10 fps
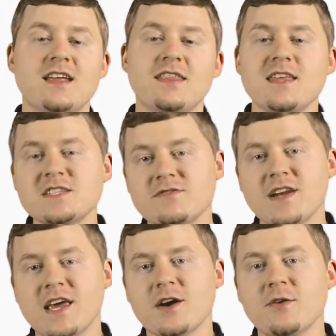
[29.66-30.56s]
This
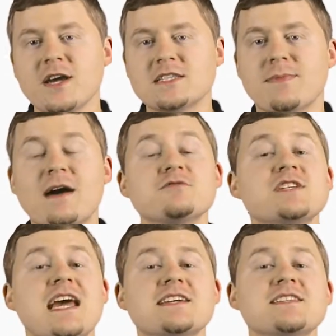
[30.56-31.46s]
video is about
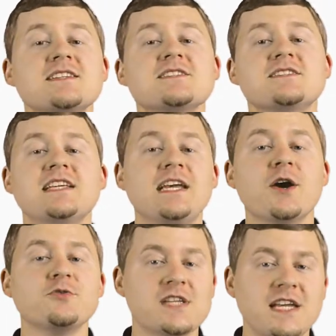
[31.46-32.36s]
Texas
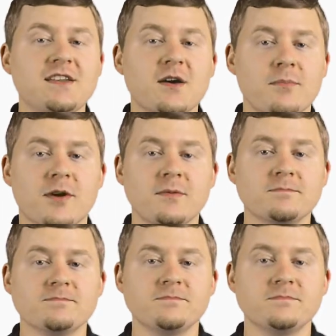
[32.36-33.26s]
DOT number.
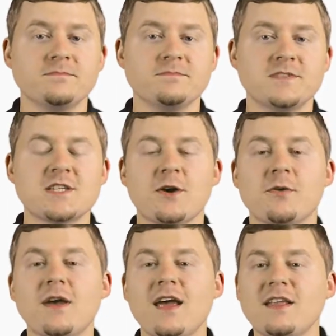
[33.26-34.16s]
So,
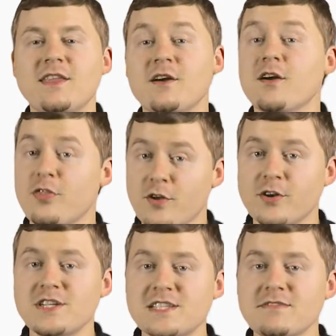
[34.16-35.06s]
there are
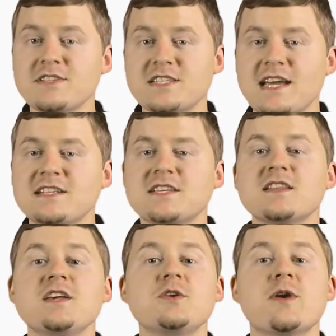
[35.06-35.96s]
37 states in the
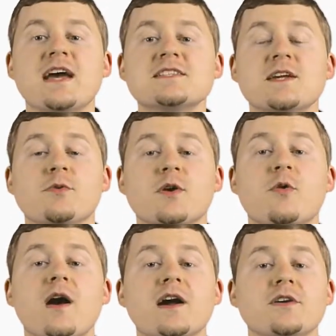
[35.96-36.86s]
U.S. that
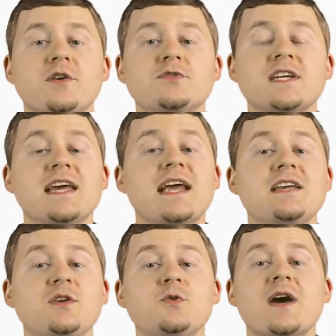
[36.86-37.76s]
require you to get a
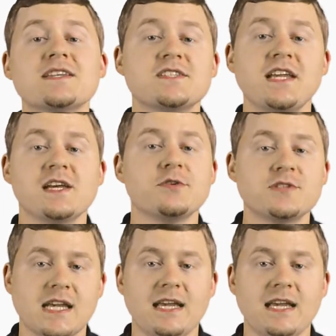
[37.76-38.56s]
U.S. DOT.